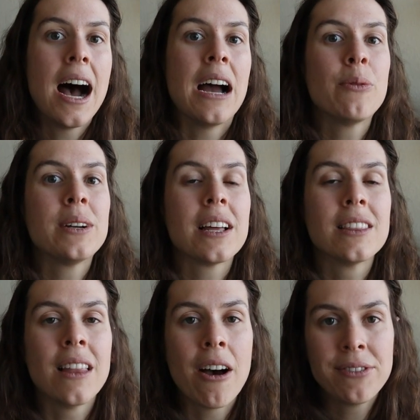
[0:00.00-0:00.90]
I would
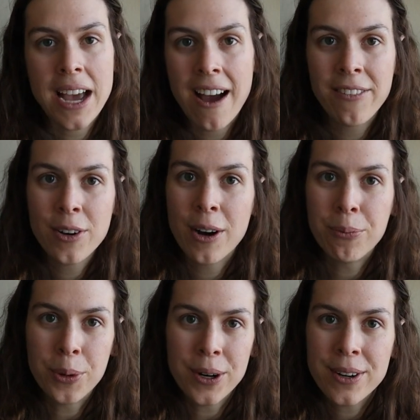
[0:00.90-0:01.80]
love to have you on
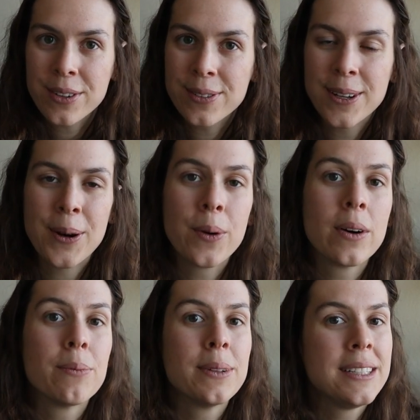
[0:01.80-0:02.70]
board,
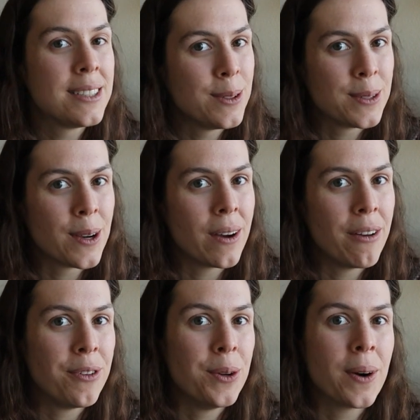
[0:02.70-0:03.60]
so please do so
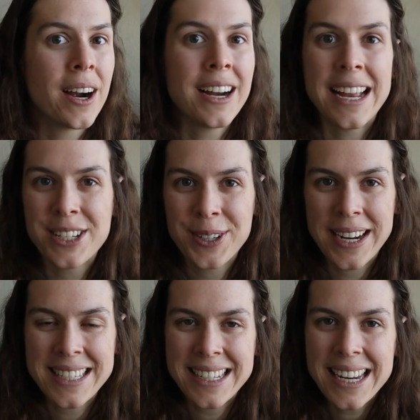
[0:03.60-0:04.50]
if you are
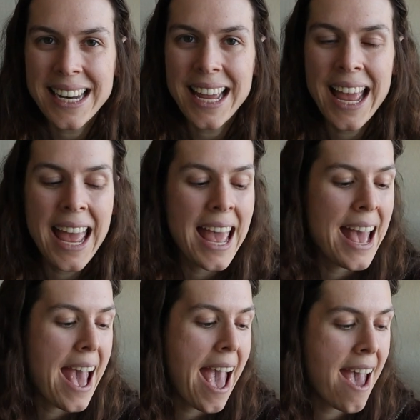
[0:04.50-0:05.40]
interested.
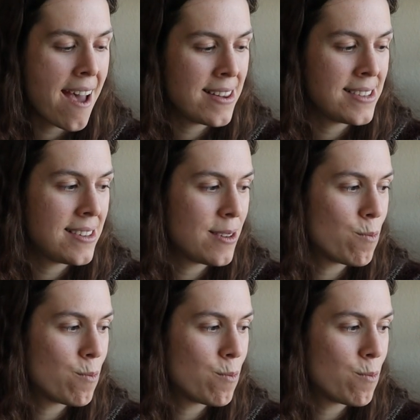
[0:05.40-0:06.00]
And